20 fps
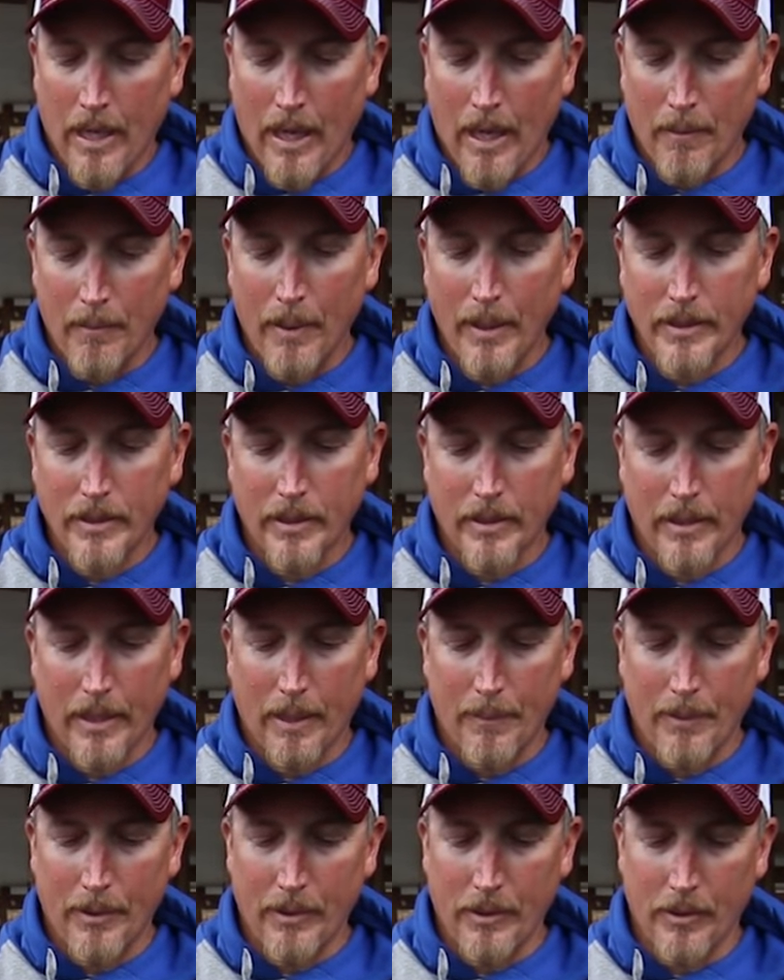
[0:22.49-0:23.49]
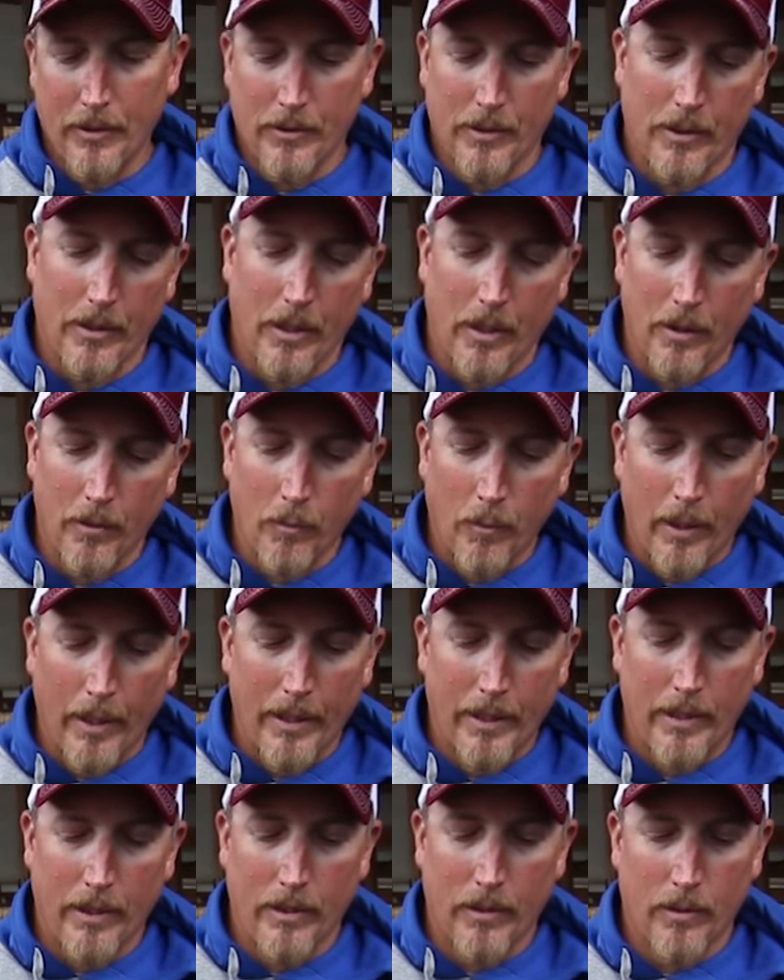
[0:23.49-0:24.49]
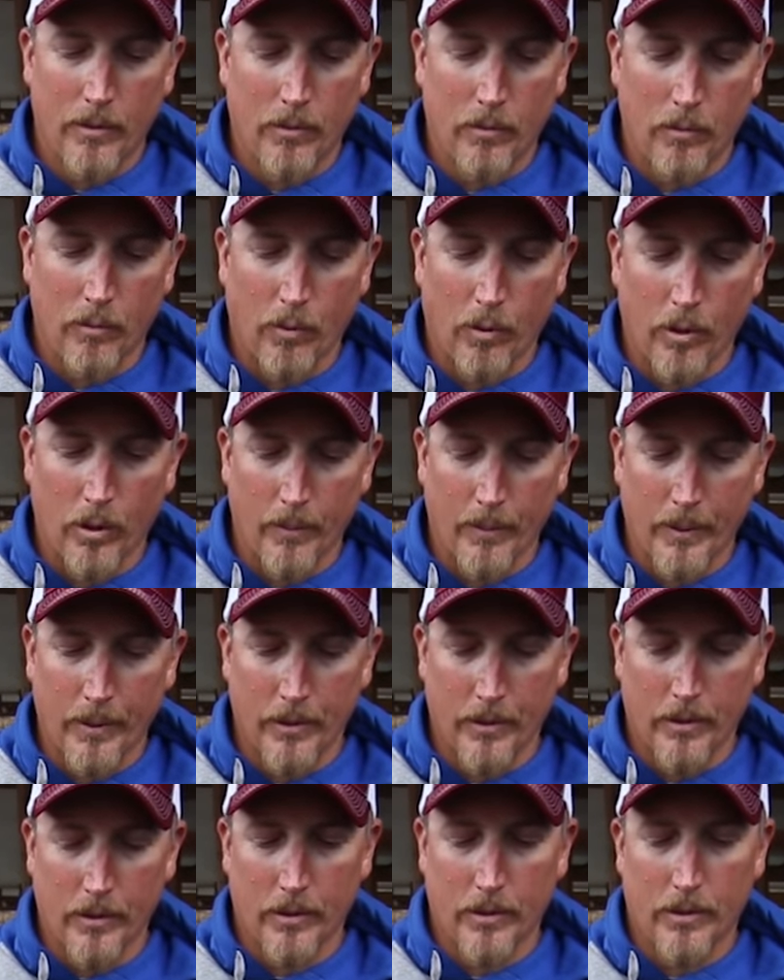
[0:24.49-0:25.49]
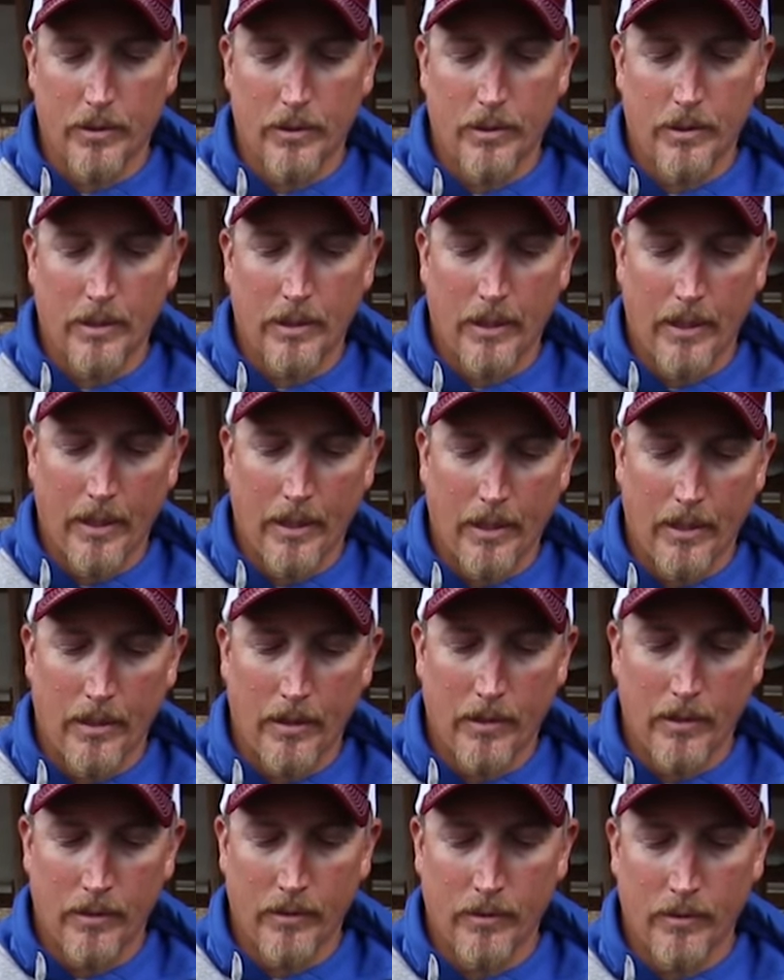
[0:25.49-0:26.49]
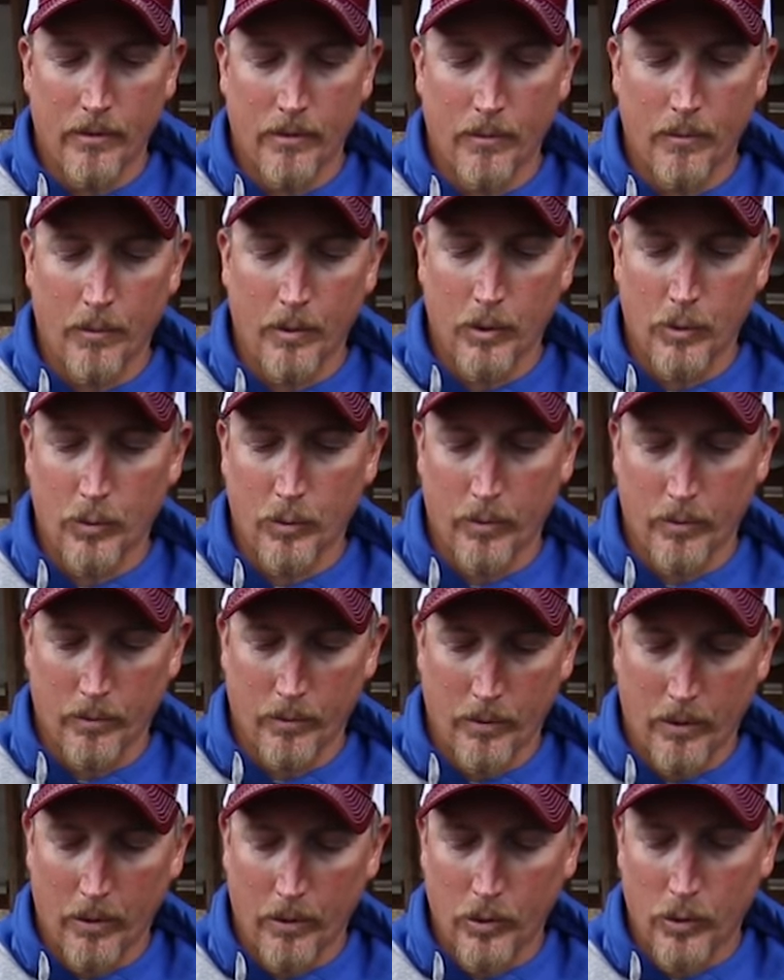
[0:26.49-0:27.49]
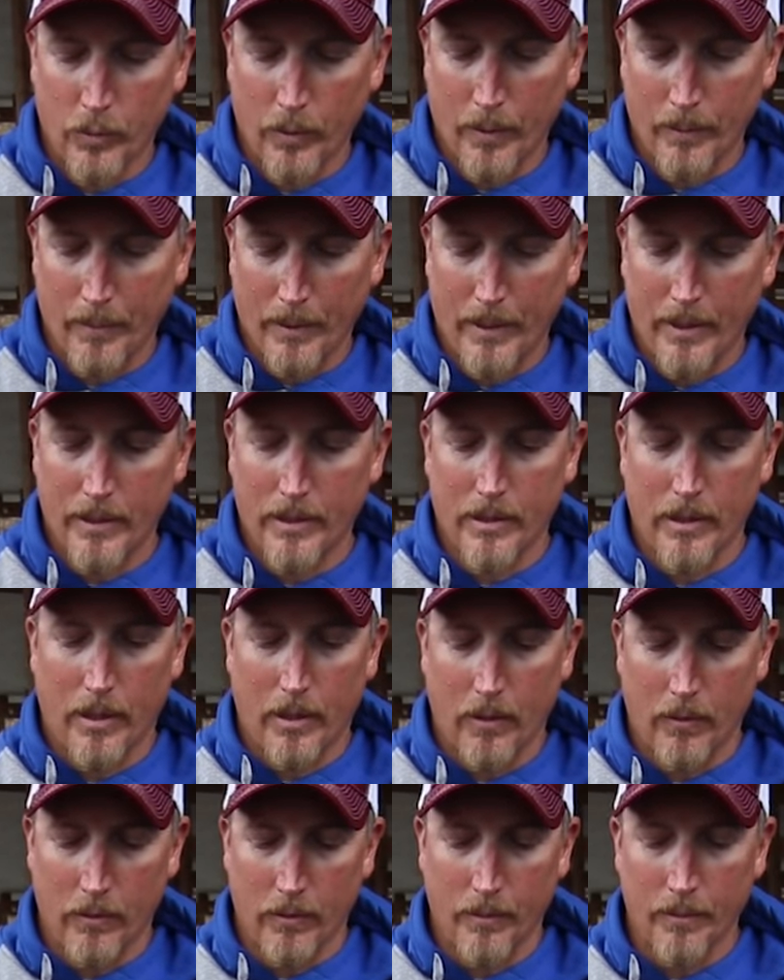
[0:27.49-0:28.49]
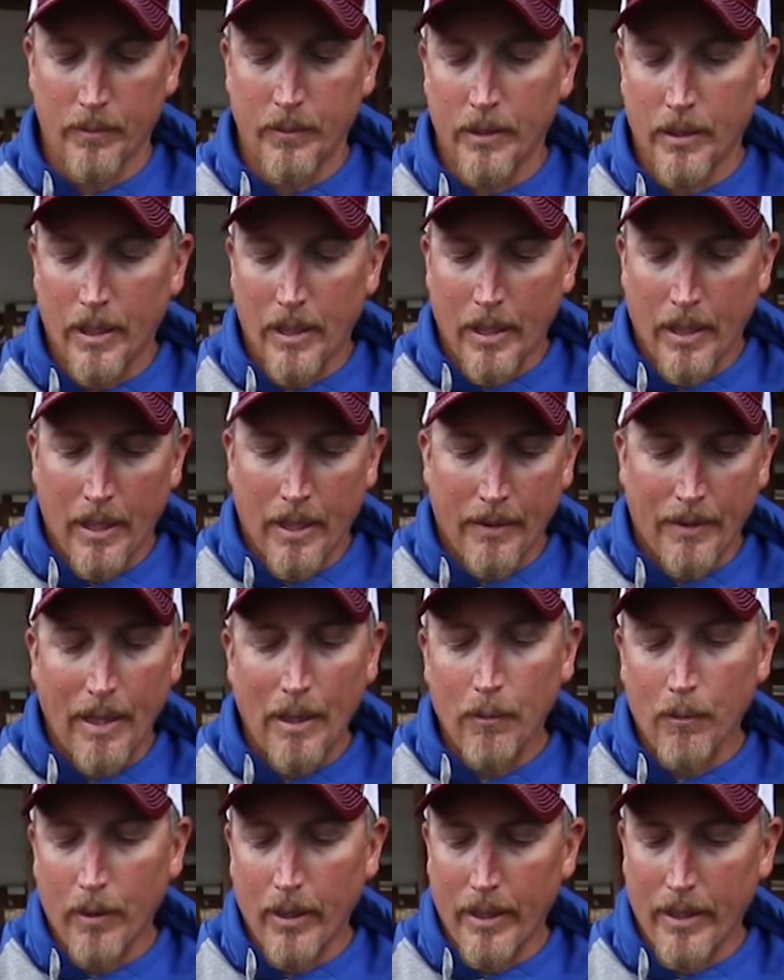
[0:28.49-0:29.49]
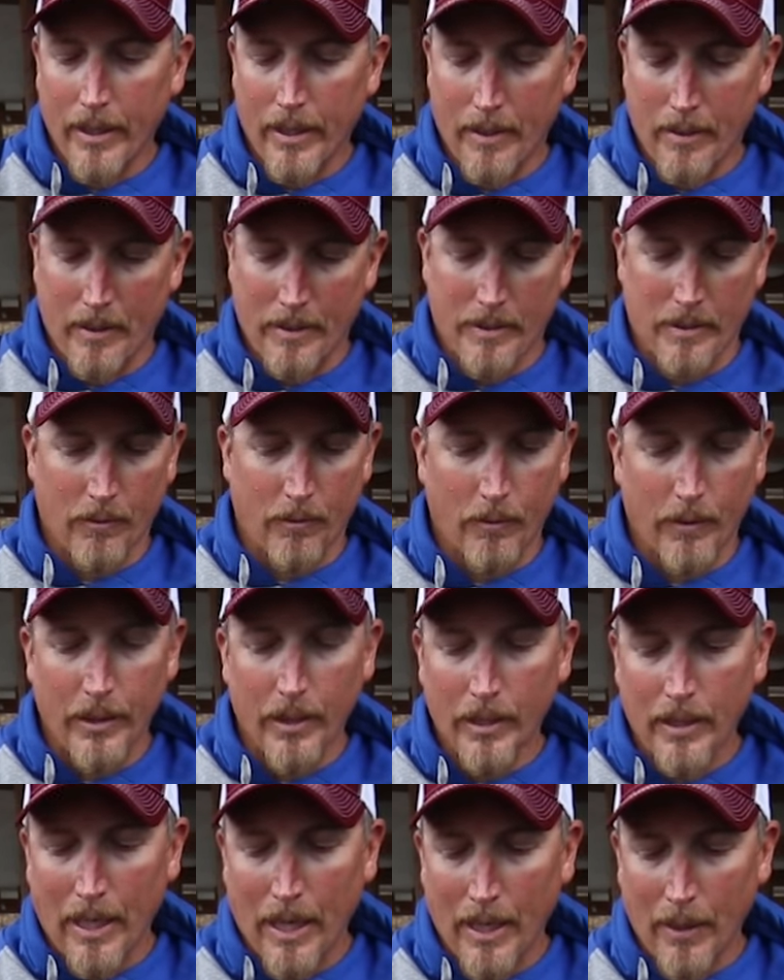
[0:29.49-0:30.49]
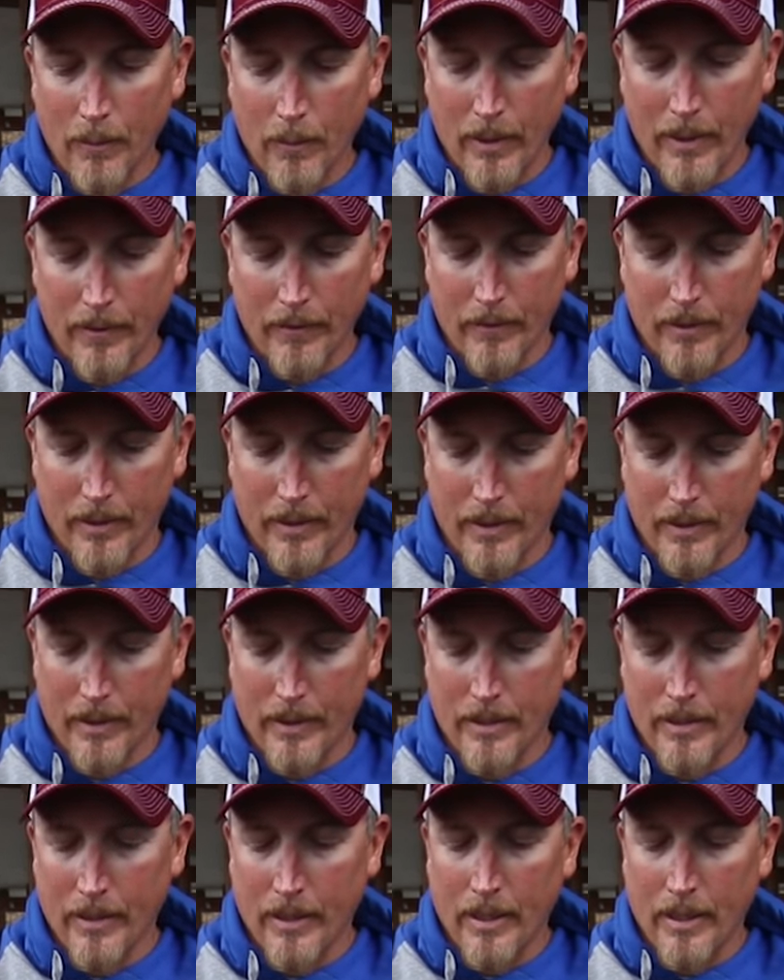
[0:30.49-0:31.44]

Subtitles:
I basically have been using unweighted worm hooks with little swim baits on them. That way, it's a really lightweight rig,